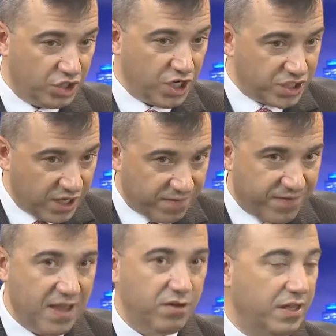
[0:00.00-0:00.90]
judge has
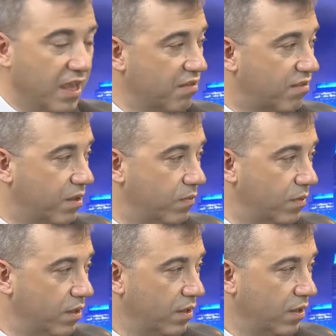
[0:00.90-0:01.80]
found against
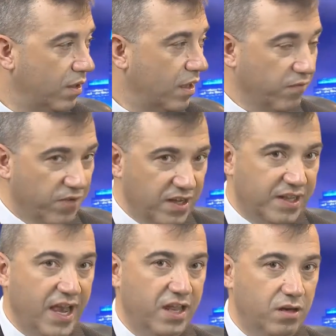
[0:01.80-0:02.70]
him,
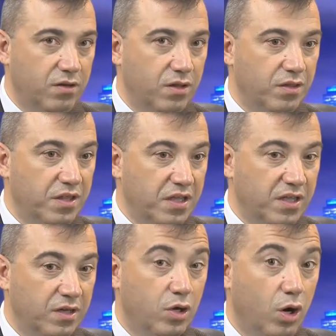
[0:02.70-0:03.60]
vindicated
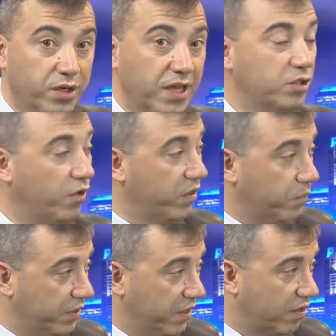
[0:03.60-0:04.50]
the conduct of the
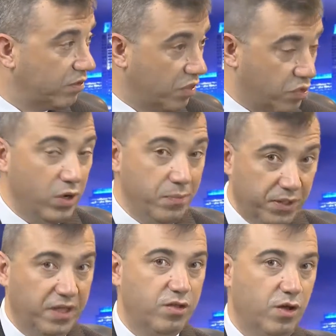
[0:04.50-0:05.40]
police, the three
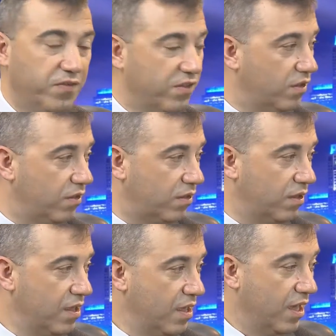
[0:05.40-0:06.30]
police officers.
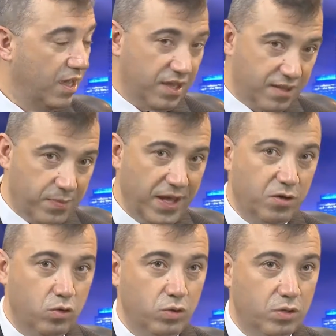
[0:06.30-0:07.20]
He has to pay
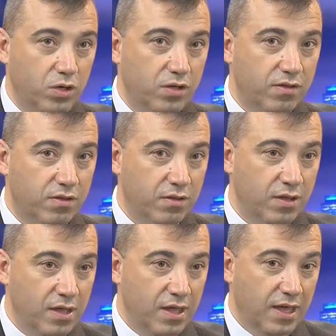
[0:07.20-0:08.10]
court costs,
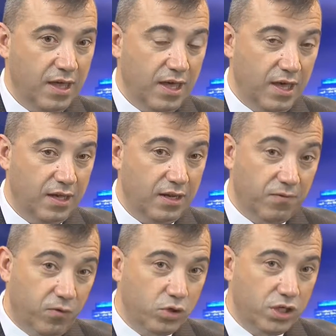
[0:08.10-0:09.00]
and
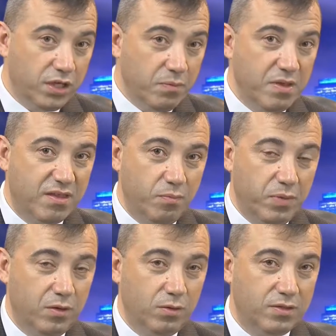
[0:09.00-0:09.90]
unfortunately, Mr.
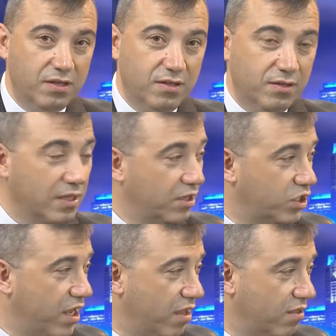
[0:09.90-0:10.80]
Biddle doesn't get a
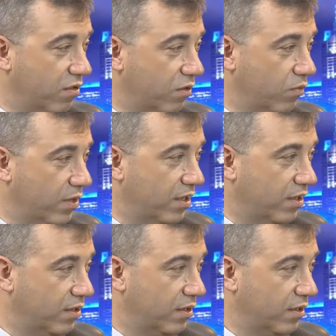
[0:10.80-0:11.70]
chance
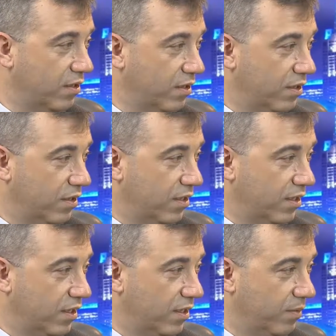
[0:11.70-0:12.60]
to
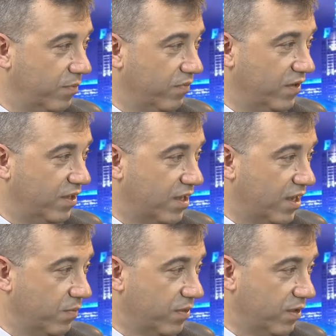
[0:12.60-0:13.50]

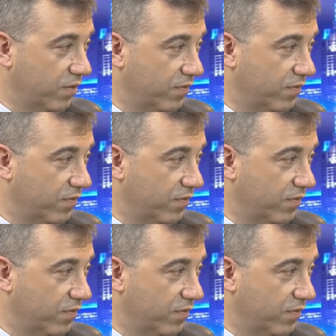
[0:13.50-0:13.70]
vindicate himself.